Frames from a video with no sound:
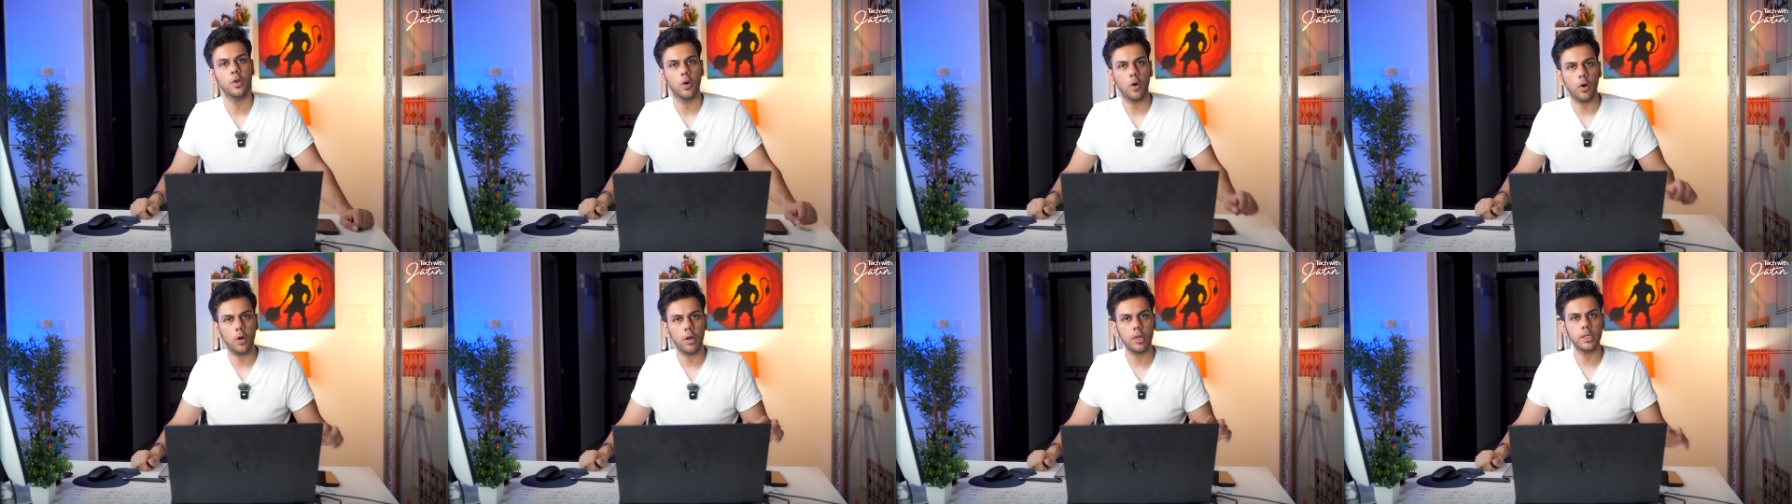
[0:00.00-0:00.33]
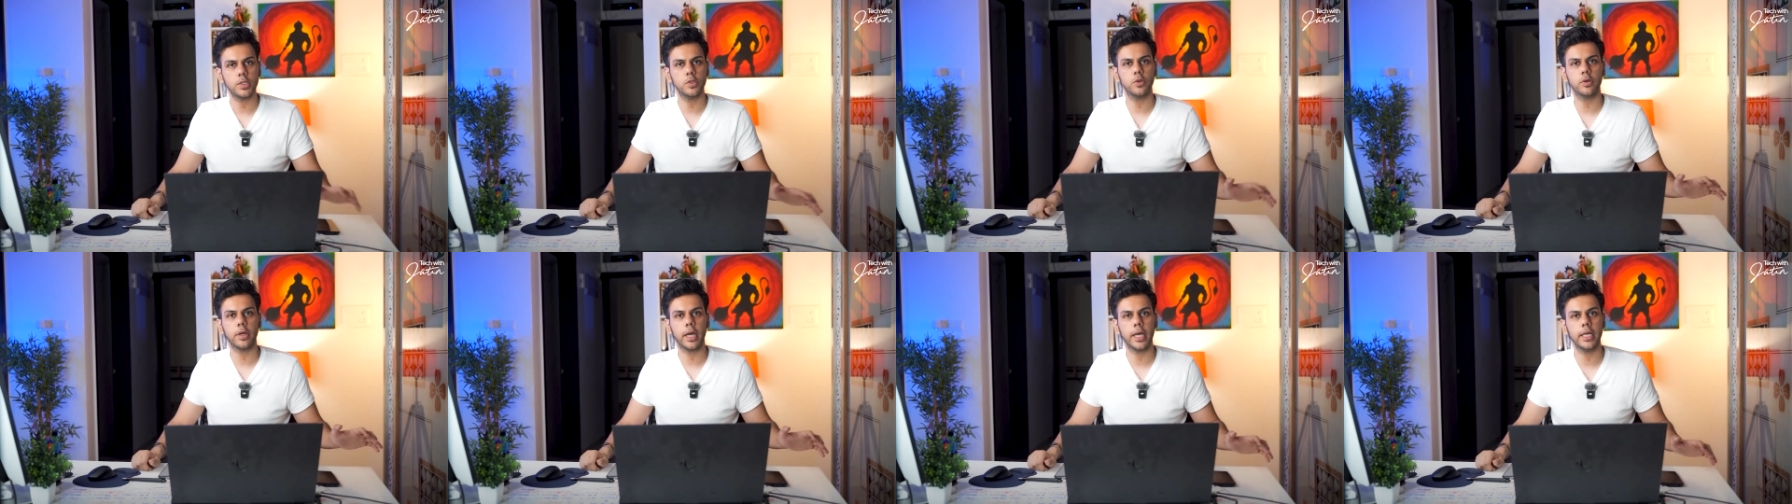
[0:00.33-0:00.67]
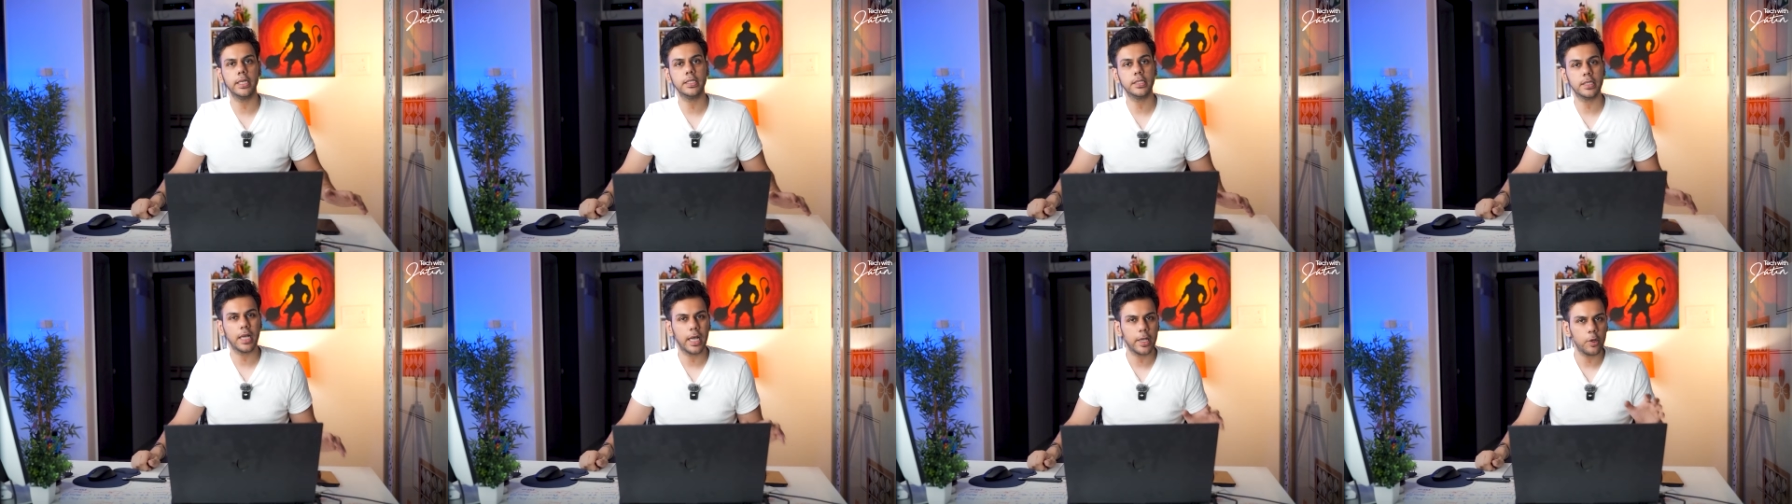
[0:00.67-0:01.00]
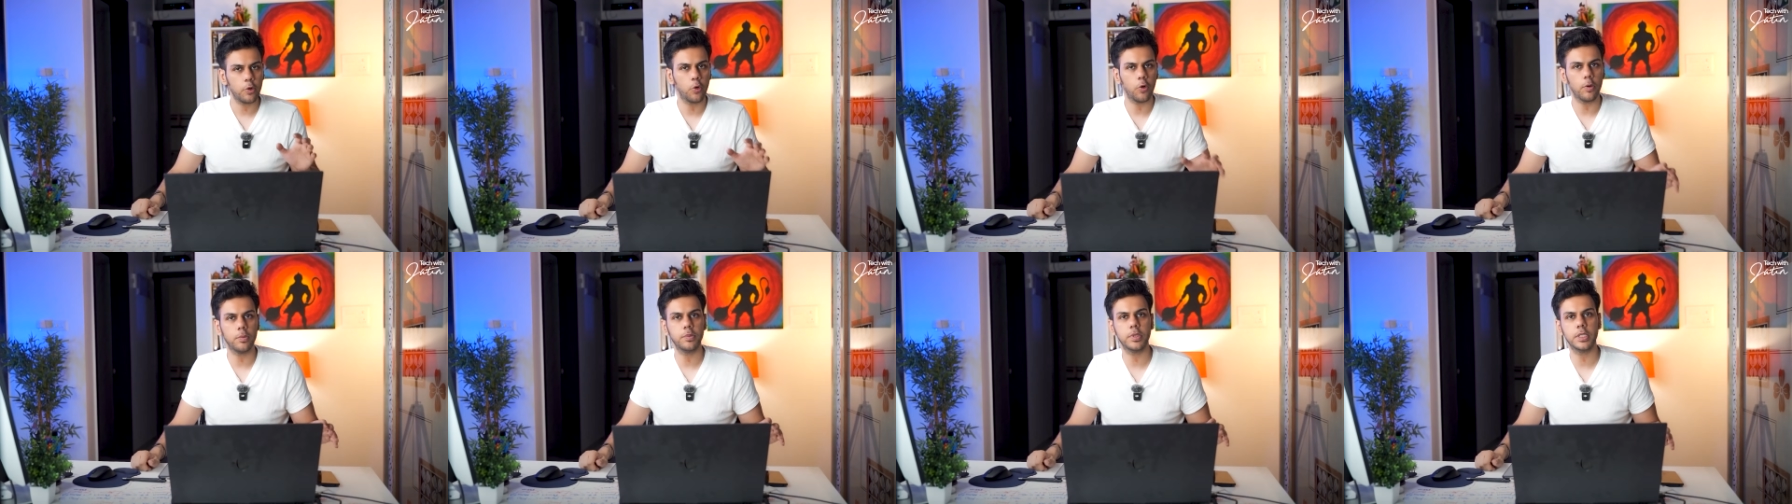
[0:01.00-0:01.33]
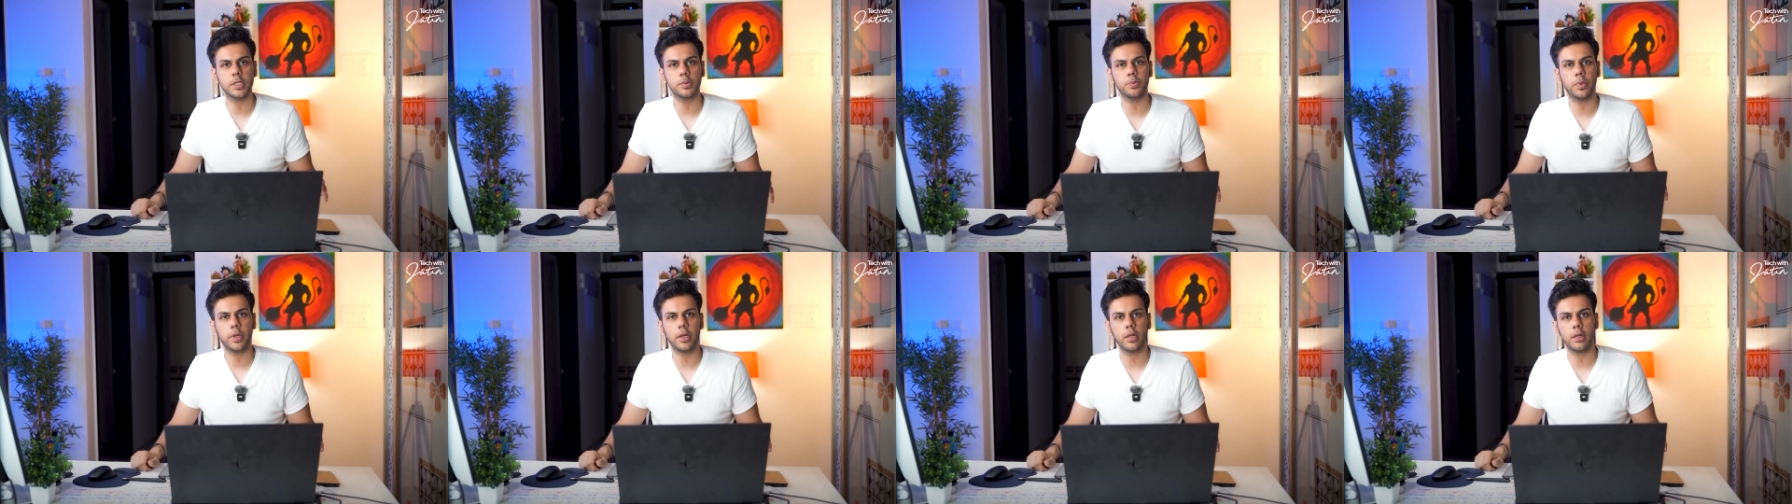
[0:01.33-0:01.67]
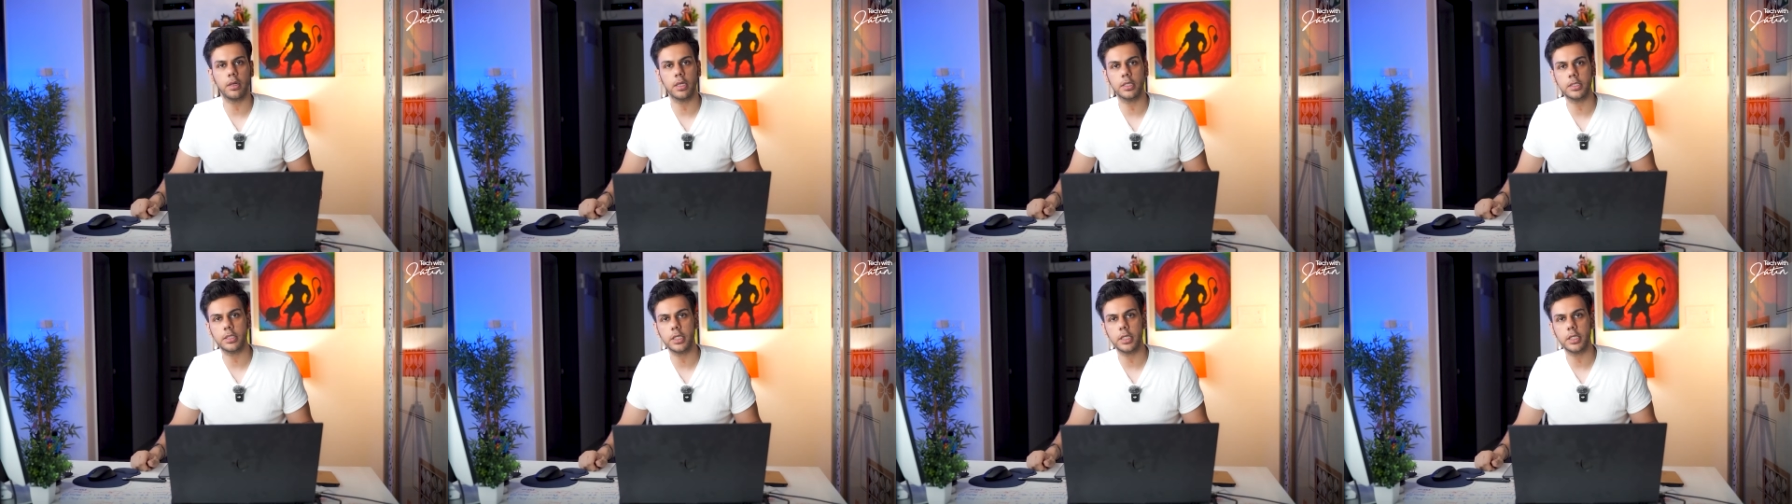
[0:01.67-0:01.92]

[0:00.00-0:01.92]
Also, guys, I hope this particular